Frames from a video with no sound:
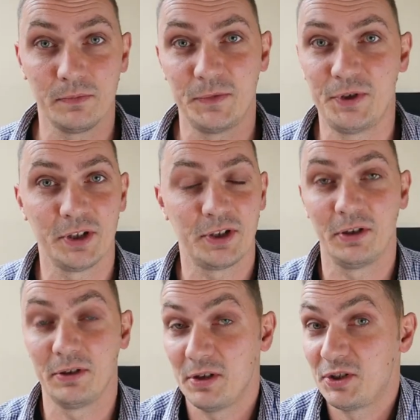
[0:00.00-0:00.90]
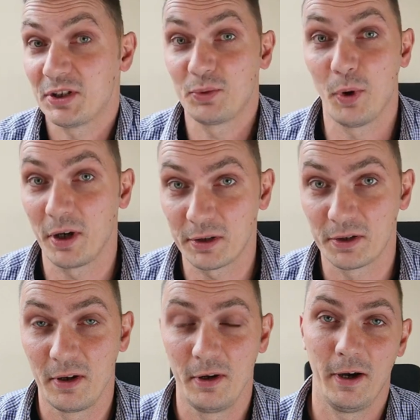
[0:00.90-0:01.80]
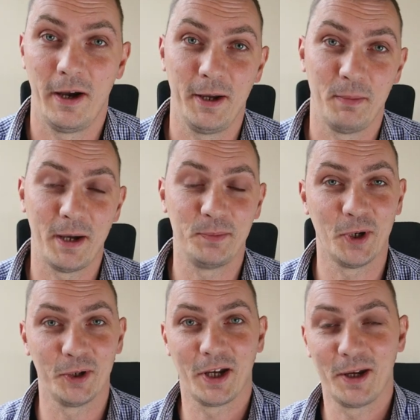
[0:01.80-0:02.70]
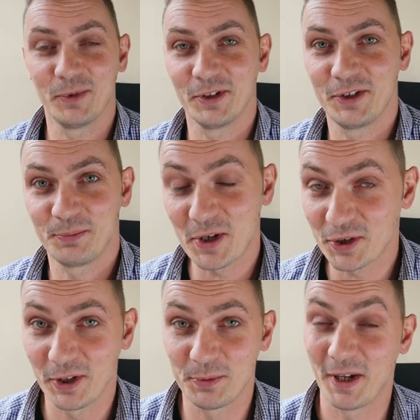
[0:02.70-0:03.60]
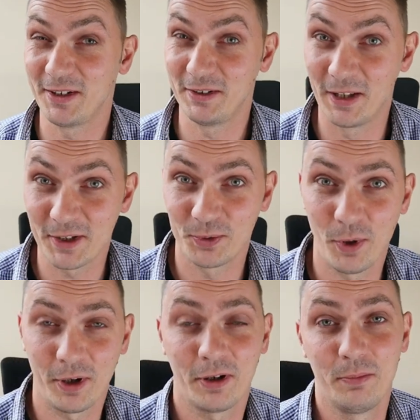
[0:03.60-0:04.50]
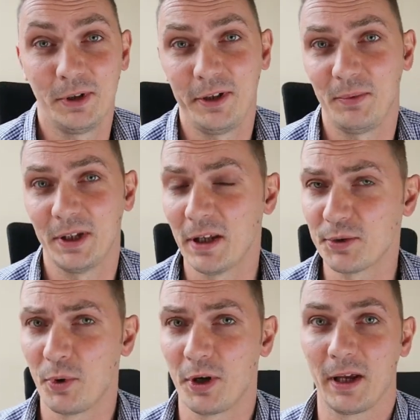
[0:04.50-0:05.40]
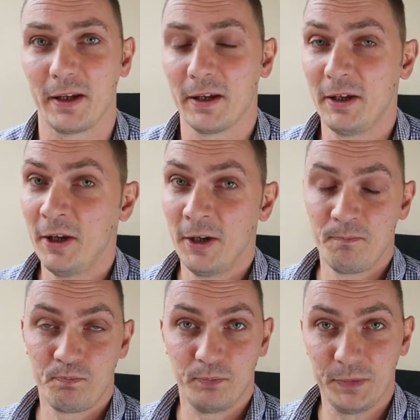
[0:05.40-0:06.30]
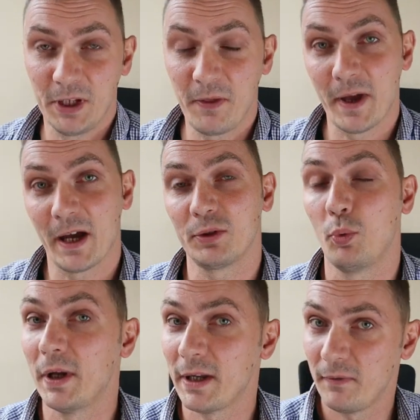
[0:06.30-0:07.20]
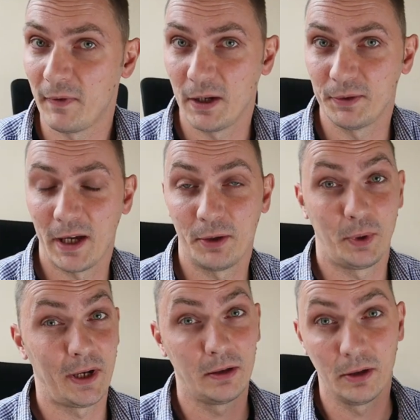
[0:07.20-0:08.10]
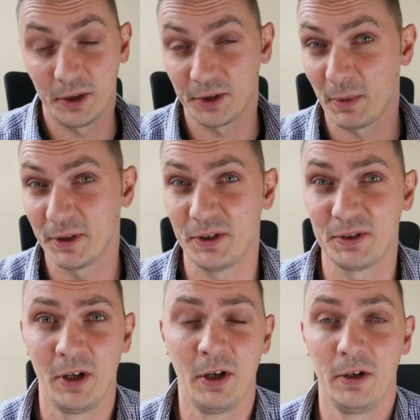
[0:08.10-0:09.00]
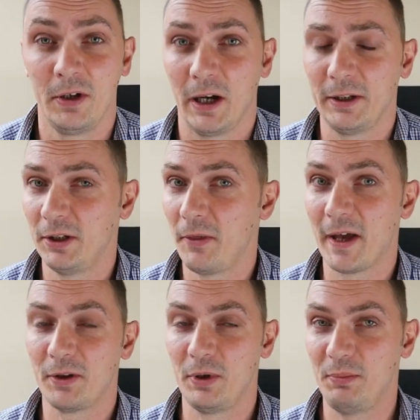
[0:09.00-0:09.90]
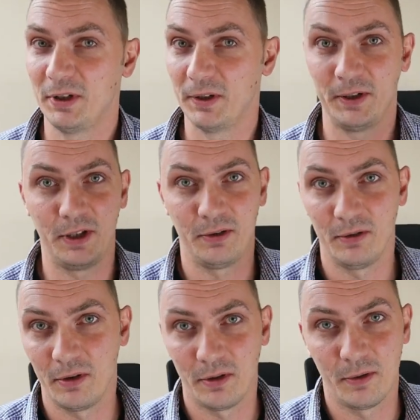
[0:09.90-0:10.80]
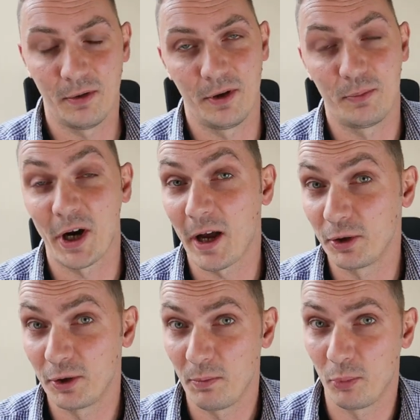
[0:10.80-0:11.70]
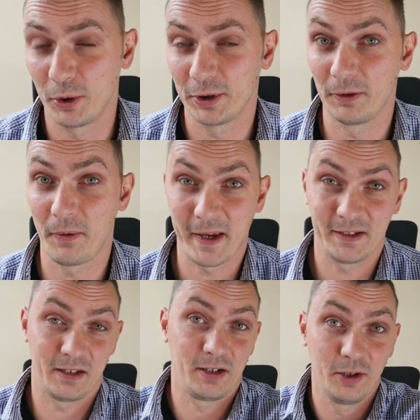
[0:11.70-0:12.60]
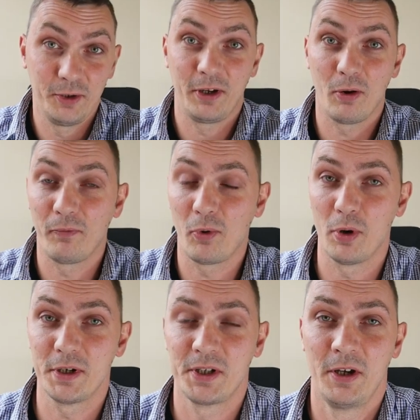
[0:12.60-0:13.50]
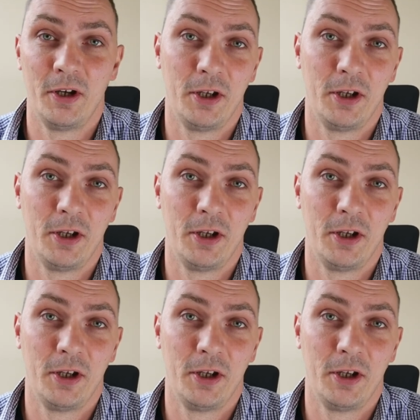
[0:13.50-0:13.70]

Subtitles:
it just works. I'm not a specialist, but it does work. Believe me, it does work. And I did that when I learned about this. I did that repeatedly prior to important things, including, of course,